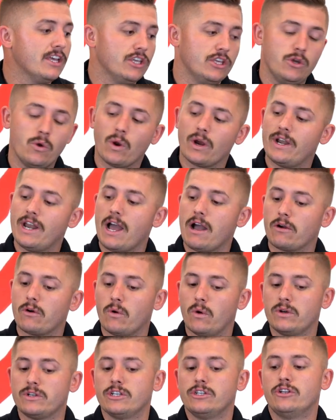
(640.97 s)
you are now
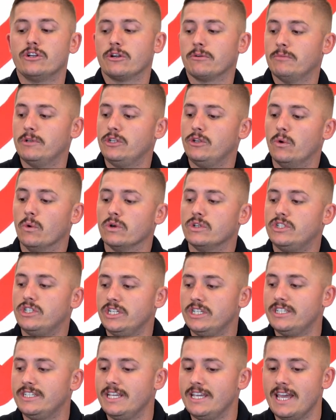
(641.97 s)
going to determine your
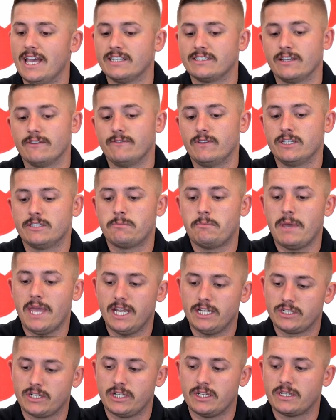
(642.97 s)
GCS of this
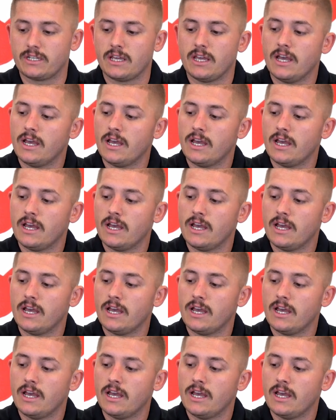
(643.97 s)
patient.